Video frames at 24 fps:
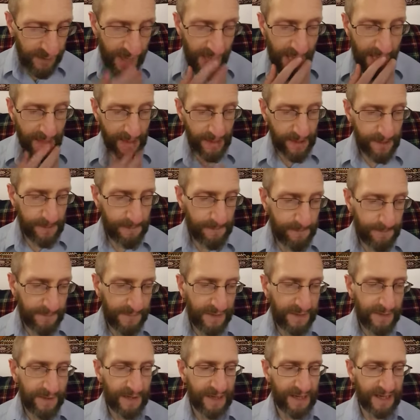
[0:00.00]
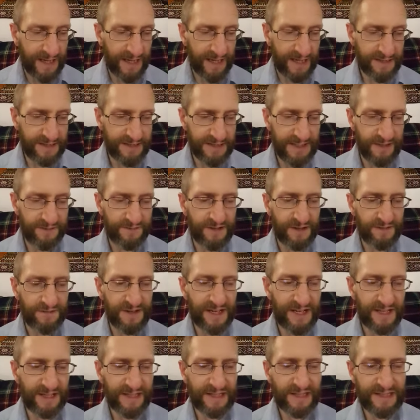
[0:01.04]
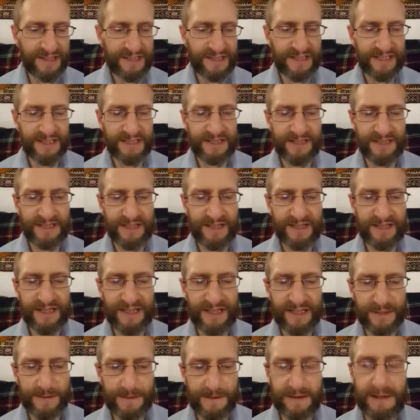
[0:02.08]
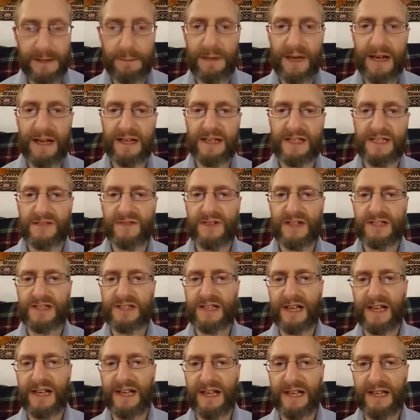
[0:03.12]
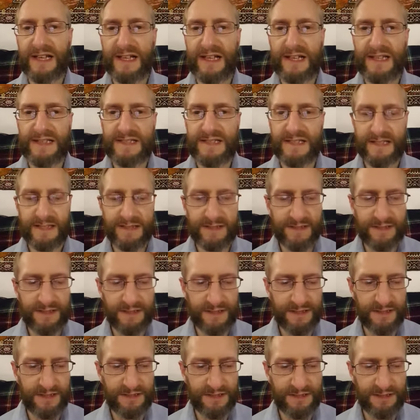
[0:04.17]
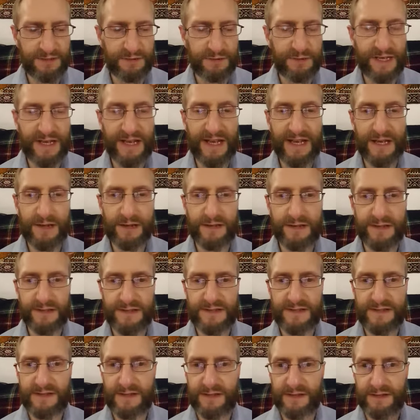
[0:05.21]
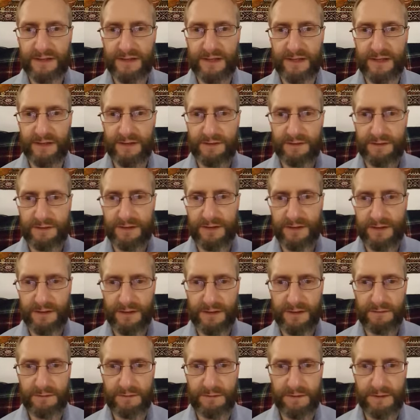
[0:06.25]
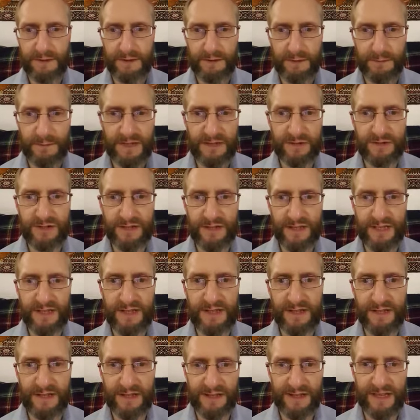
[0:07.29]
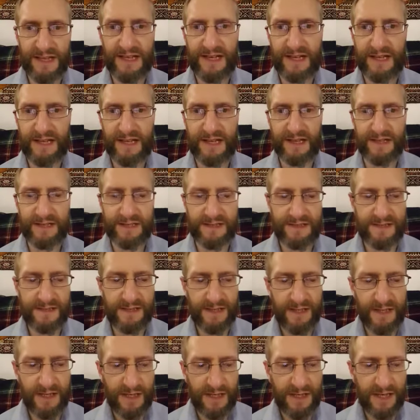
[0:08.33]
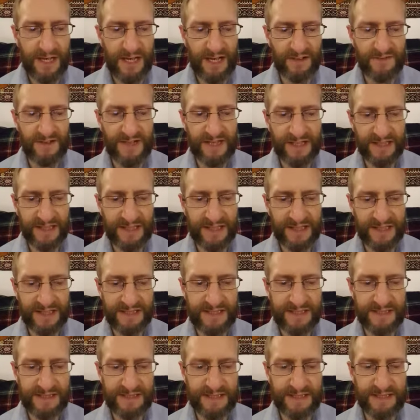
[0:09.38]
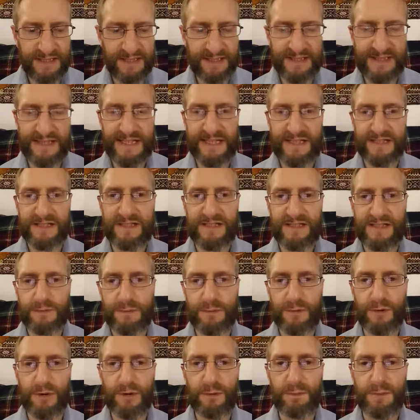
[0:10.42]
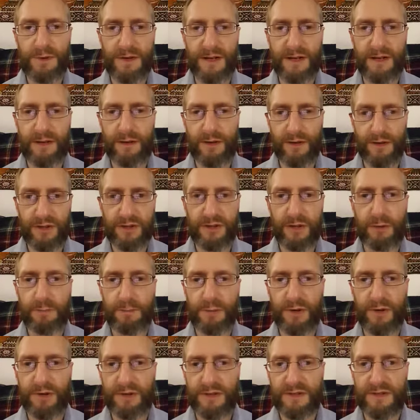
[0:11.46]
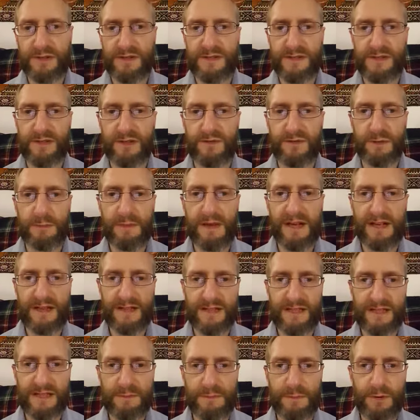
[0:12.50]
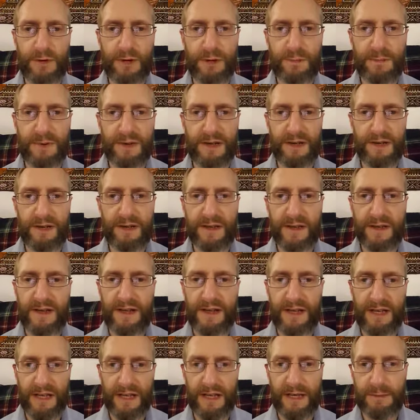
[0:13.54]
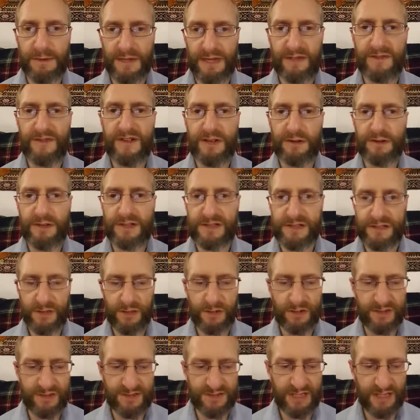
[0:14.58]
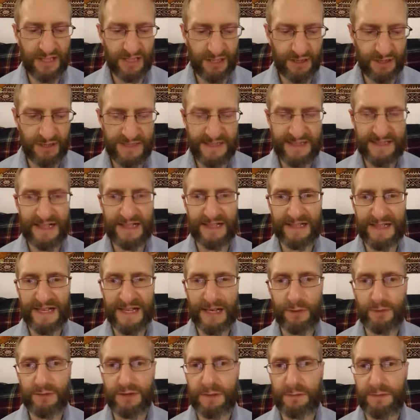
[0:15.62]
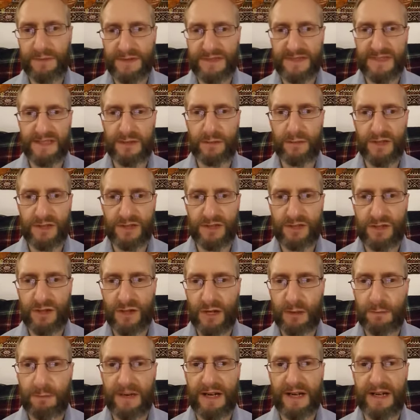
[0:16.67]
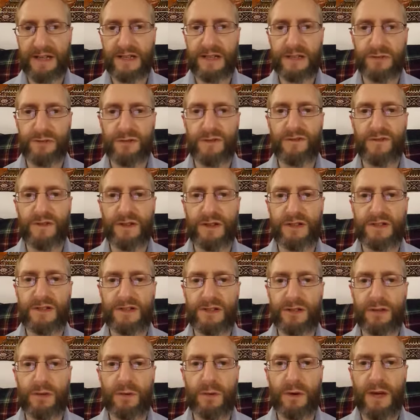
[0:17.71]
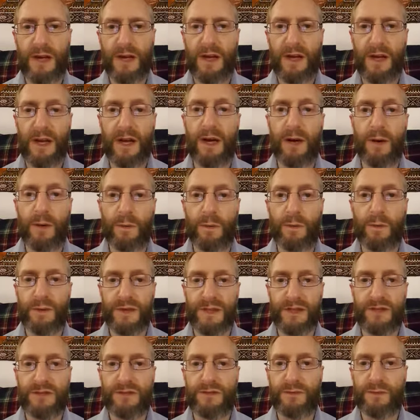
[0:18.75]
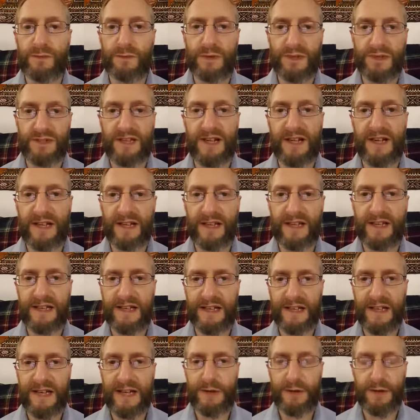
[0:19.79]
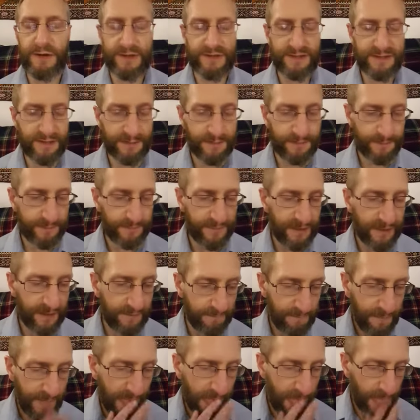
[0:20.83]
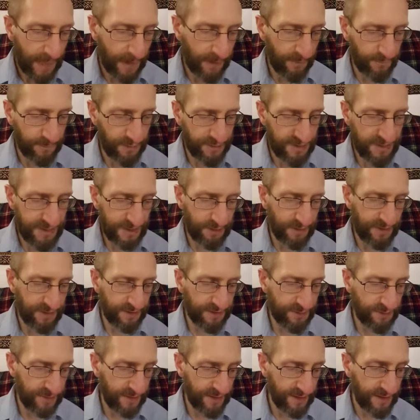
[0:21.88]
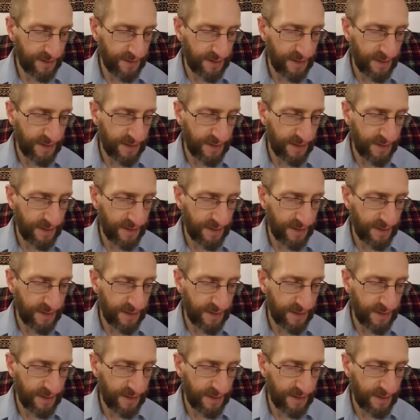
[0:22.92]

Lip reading: And I've highlighted in the markers. I've actually highlighted the 3 areas that are mentioned in the highlights. I've highlighted the text as appropriate, or the components of the markers as appropriate in the various colours, so you can just scan down them and see which markers refer to which highlighted areas, of which there are 3.